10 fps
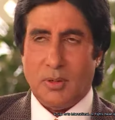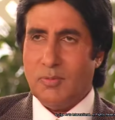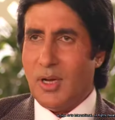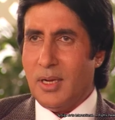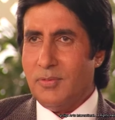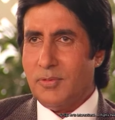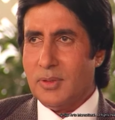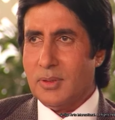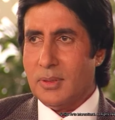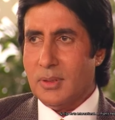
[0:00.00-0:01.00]
of life
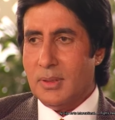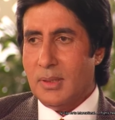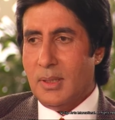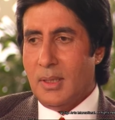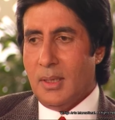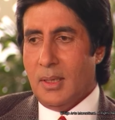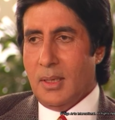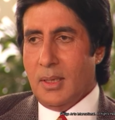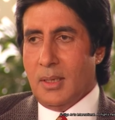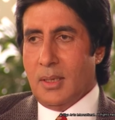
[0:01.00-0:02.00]
and
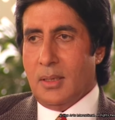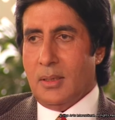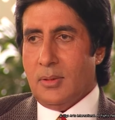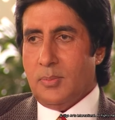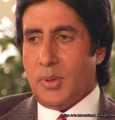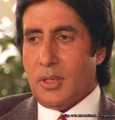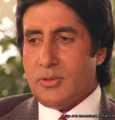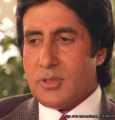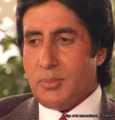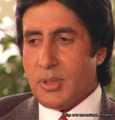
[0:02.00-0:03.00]
uh, uh, part of
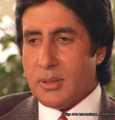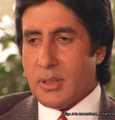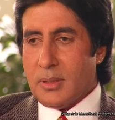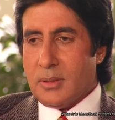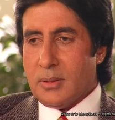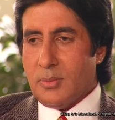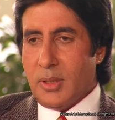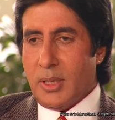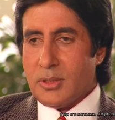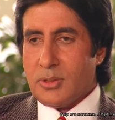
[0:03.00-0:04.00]
something that uh, one
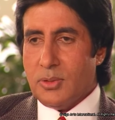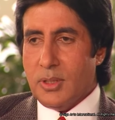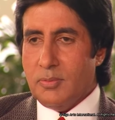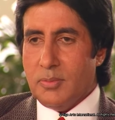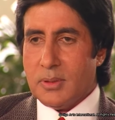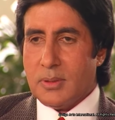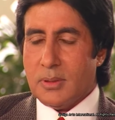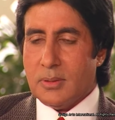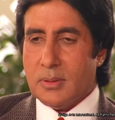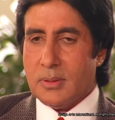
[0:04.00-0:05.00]
has to live with
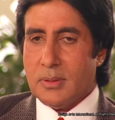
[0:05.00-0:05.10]
and